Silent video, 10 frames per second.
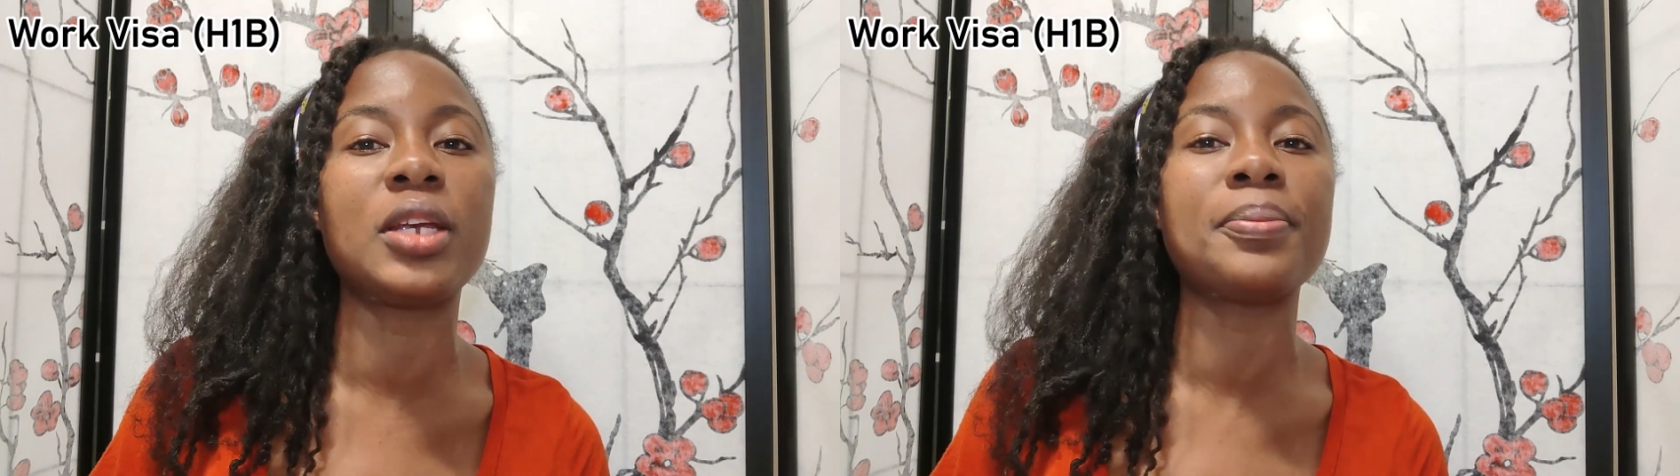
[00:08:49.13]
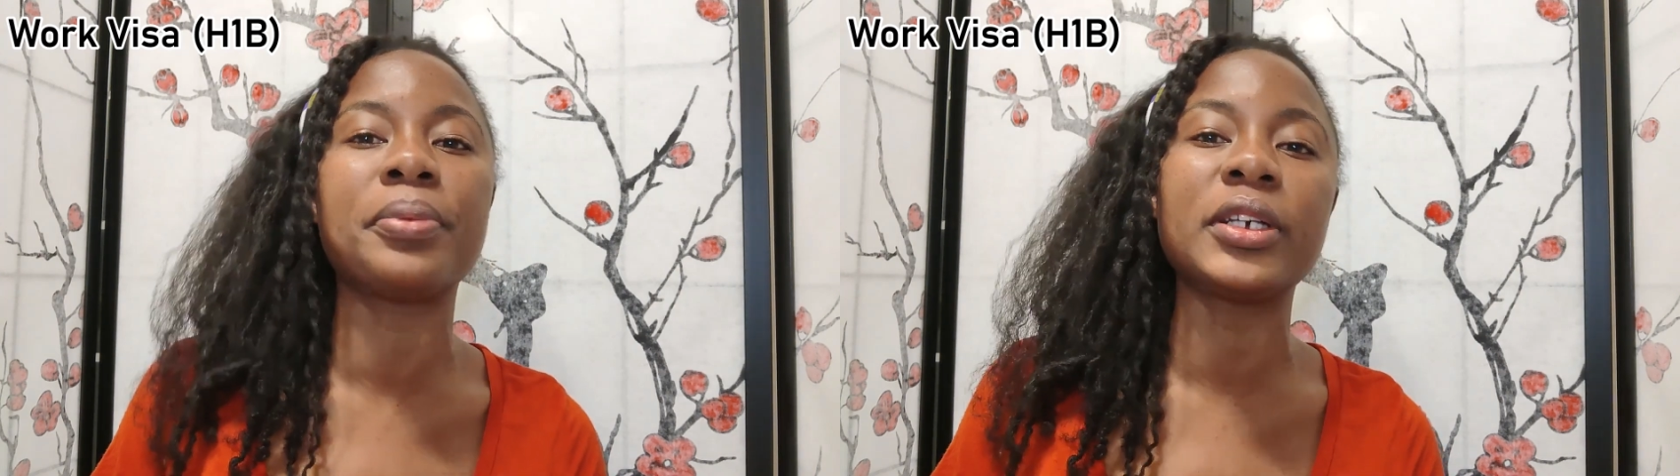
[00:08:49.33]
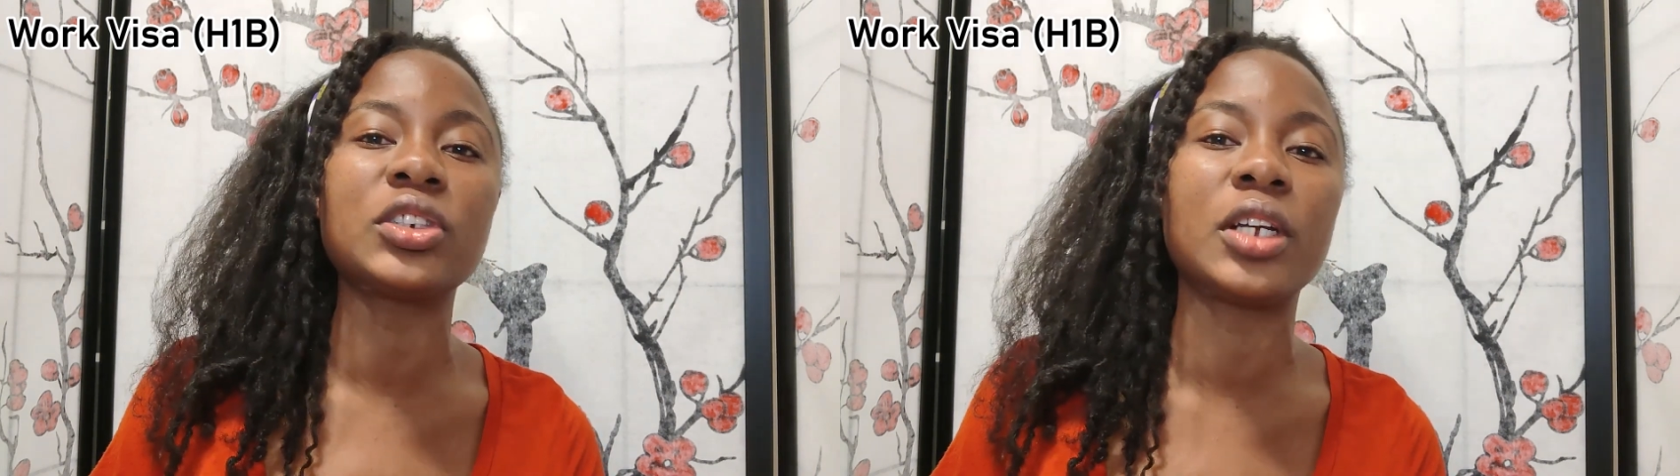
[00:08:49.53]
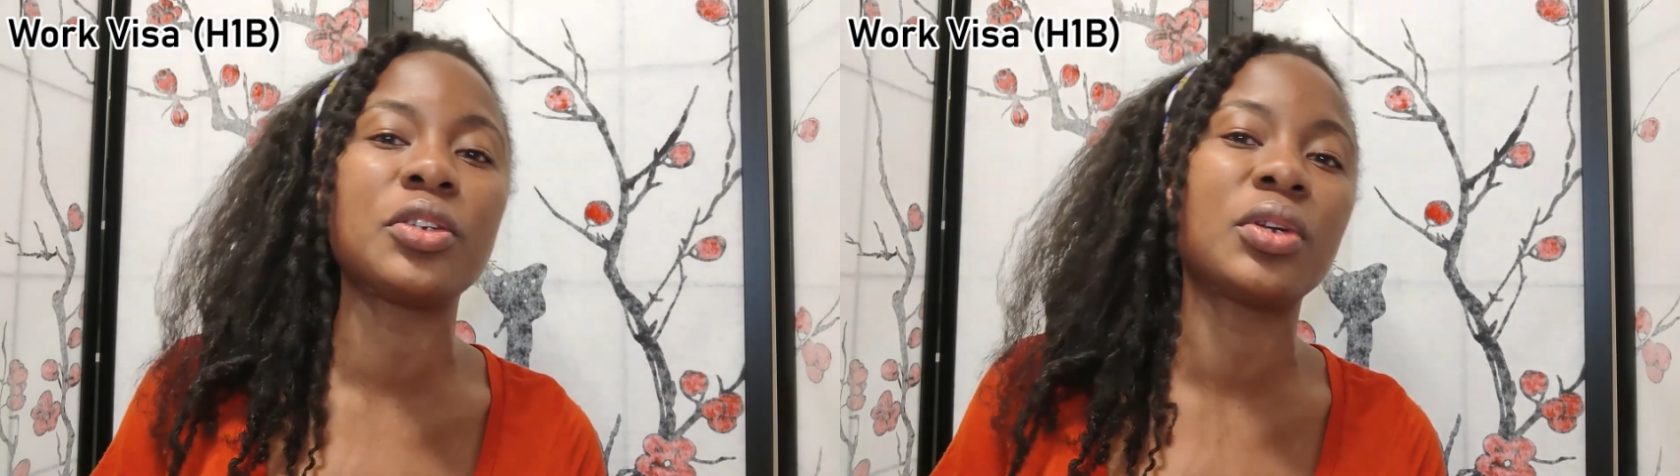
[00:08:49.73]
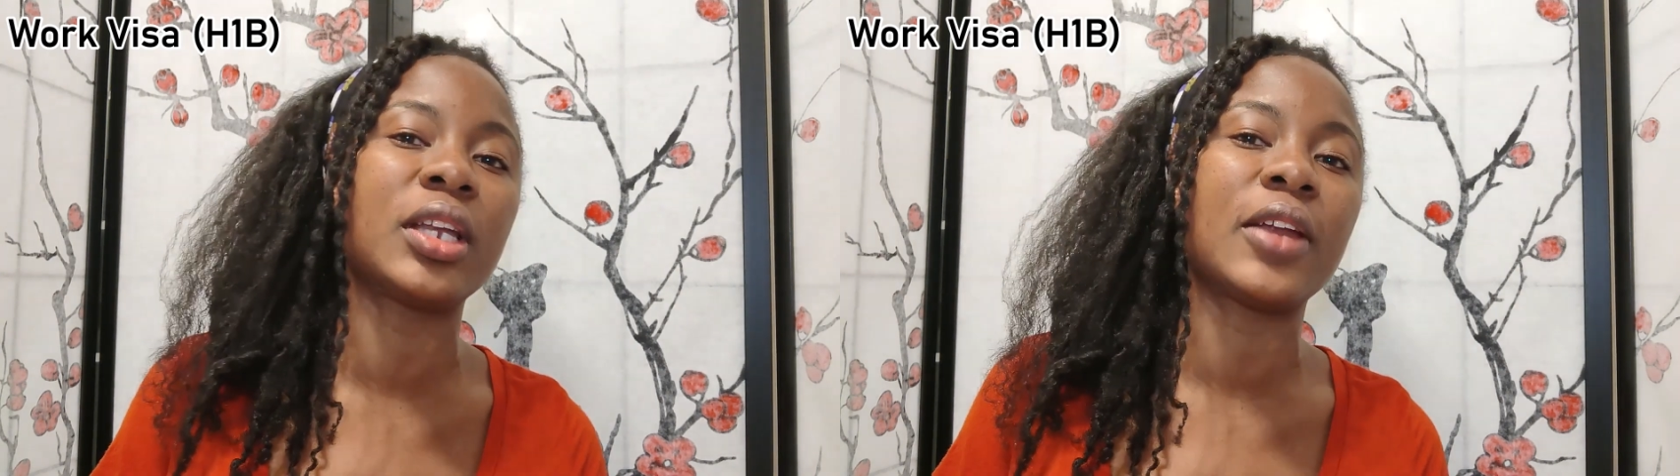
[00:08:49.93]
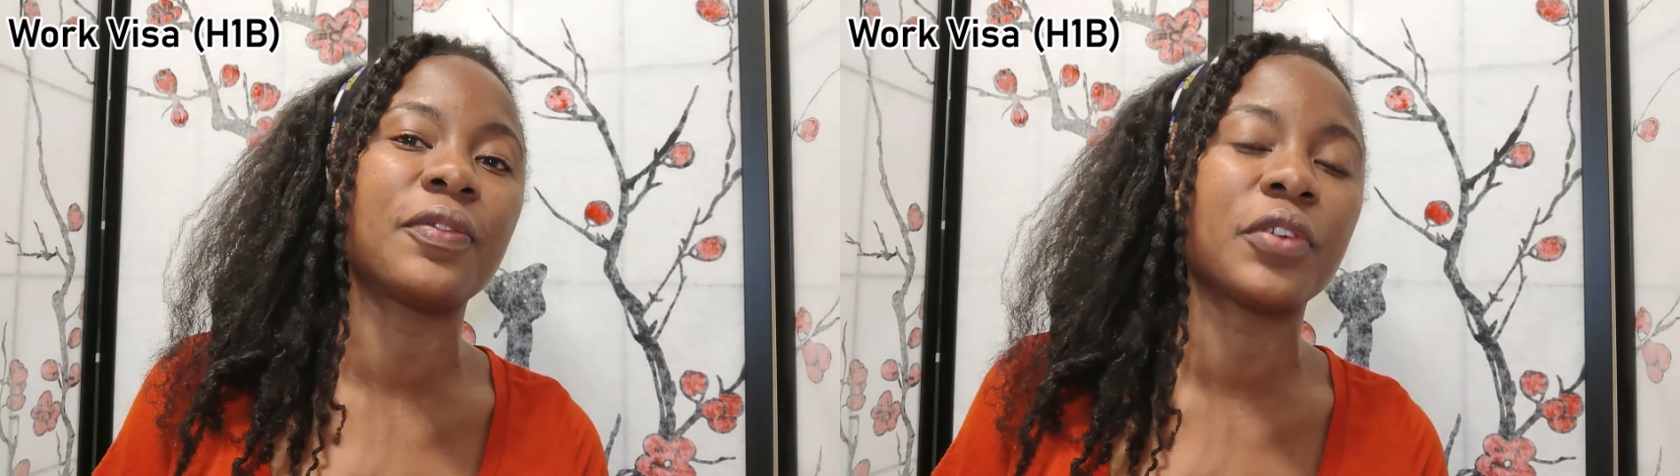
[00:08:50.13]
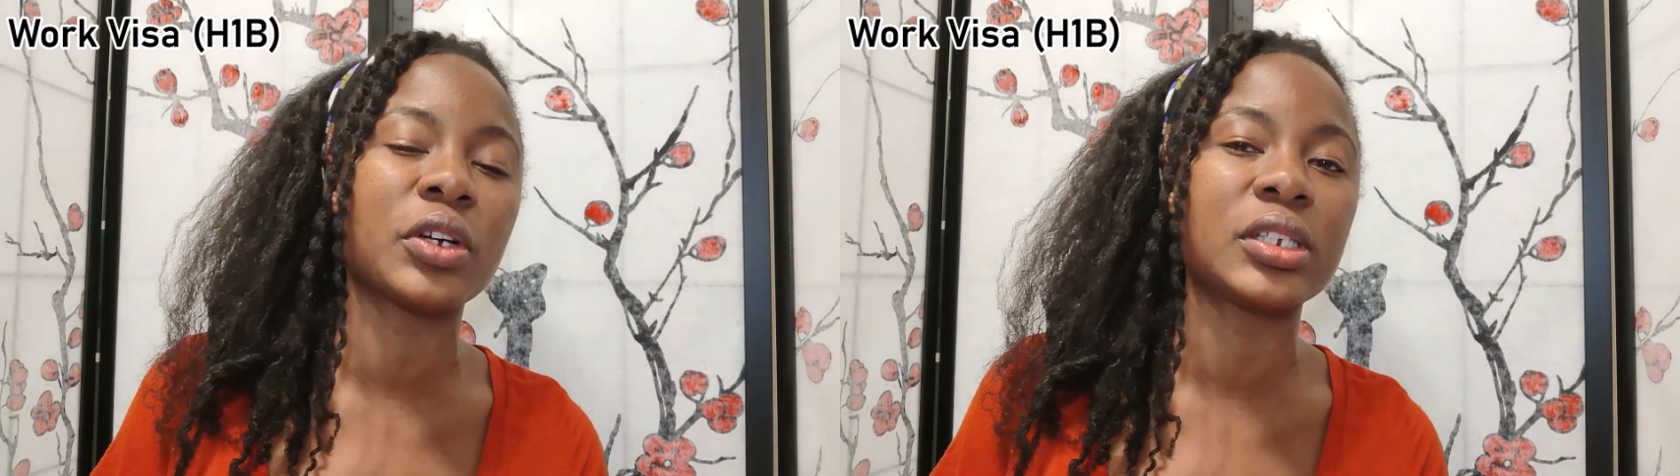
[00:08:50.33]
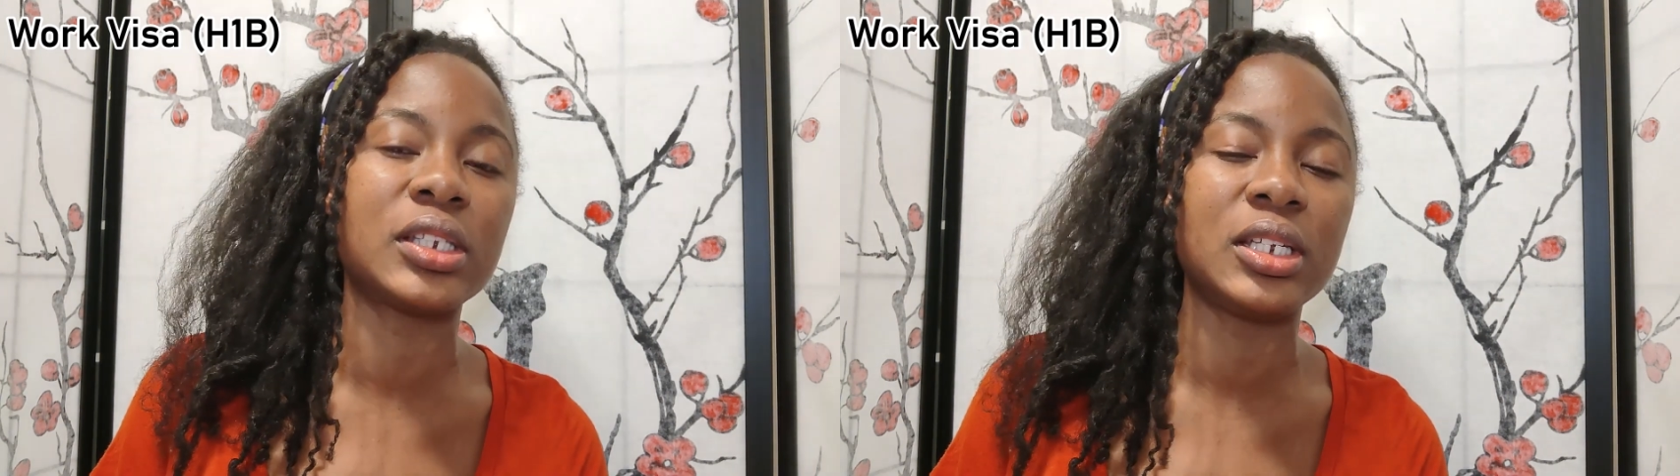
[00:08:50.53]
impression during that
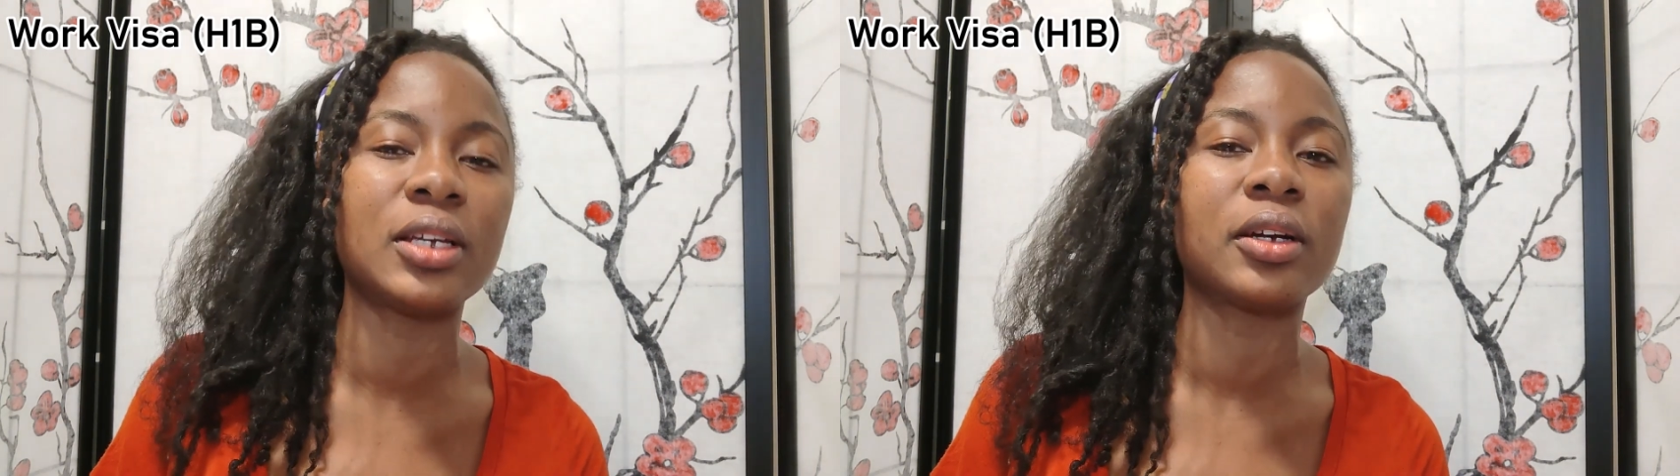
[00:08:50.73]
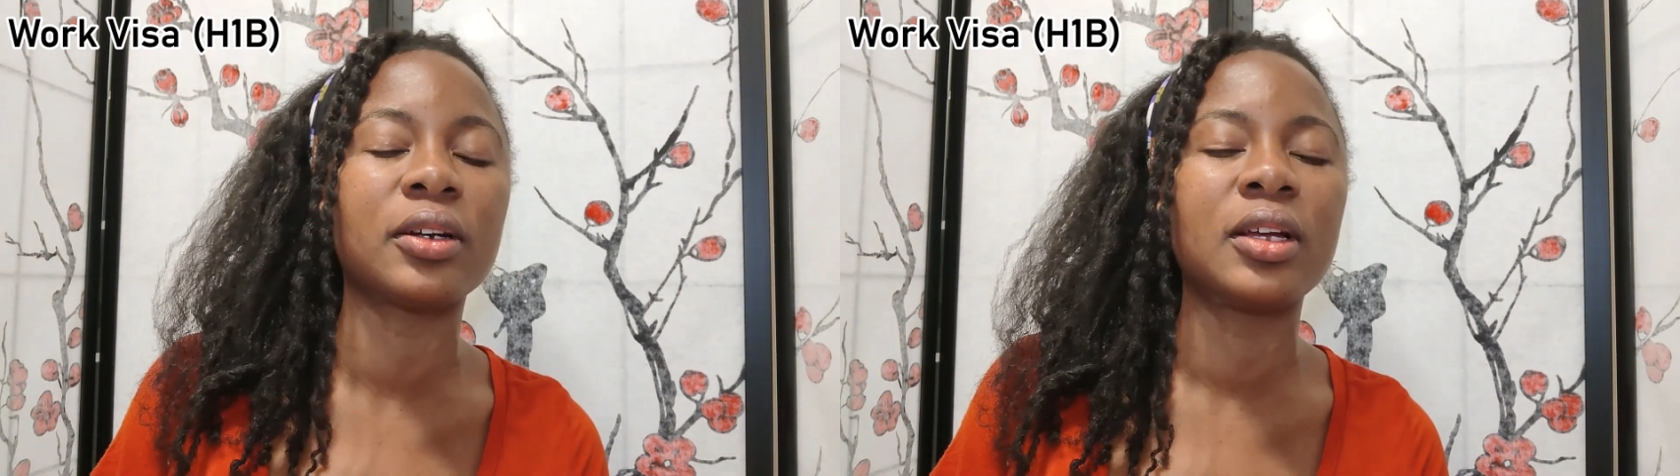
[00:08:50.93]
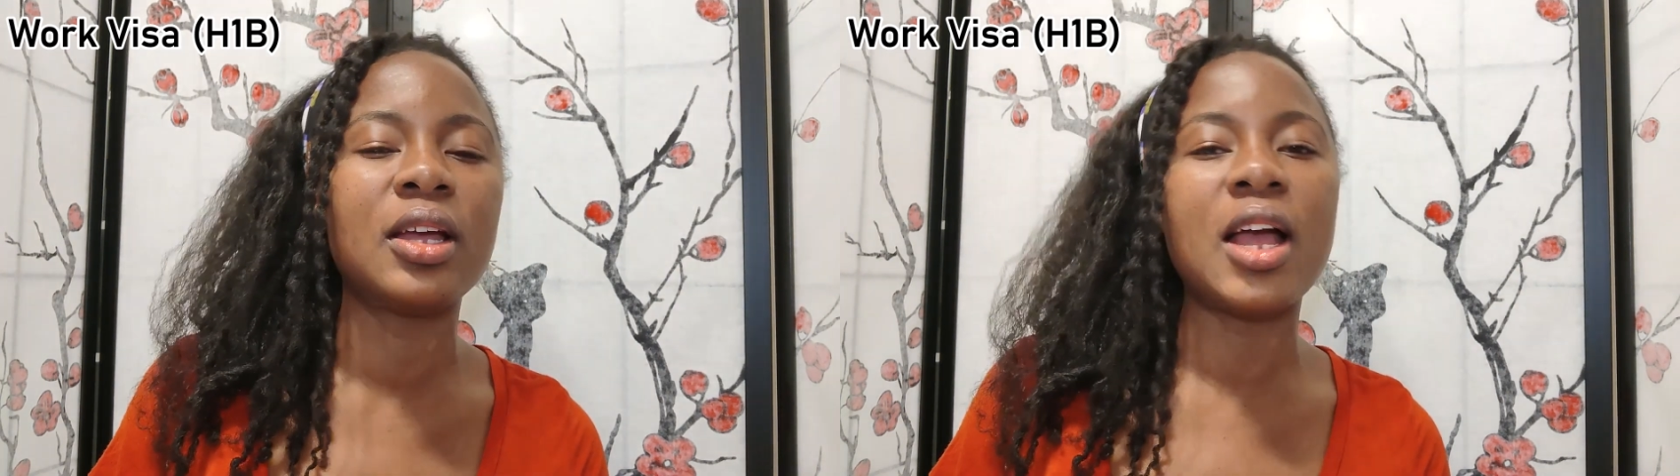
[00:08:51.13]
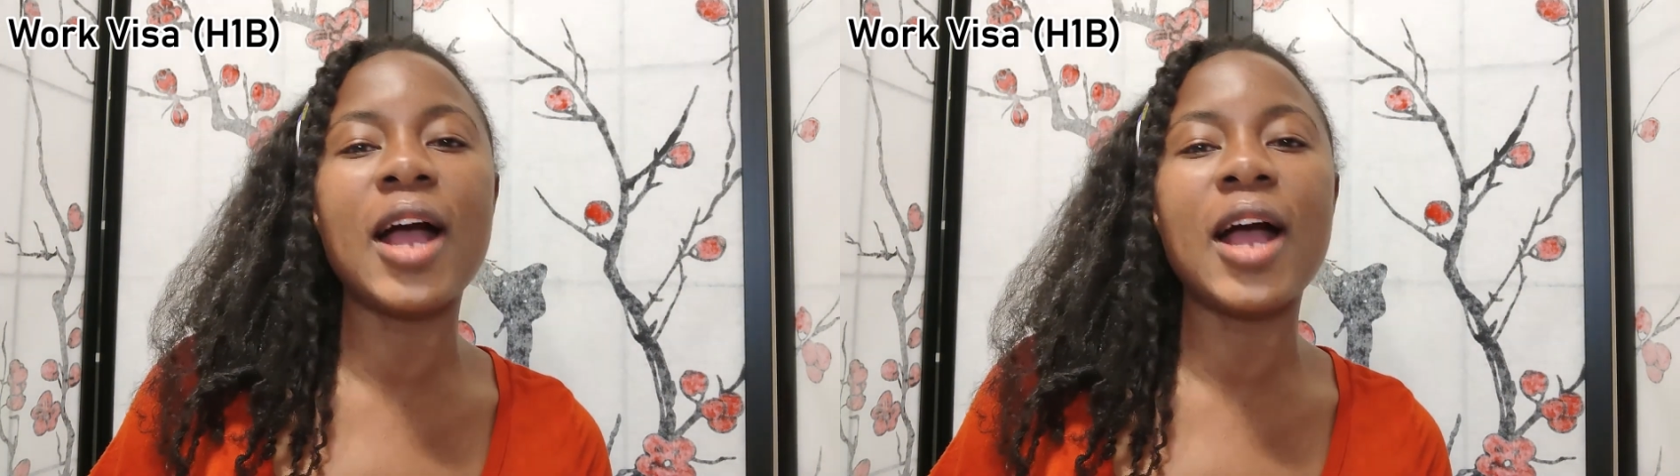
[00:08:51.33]
first year.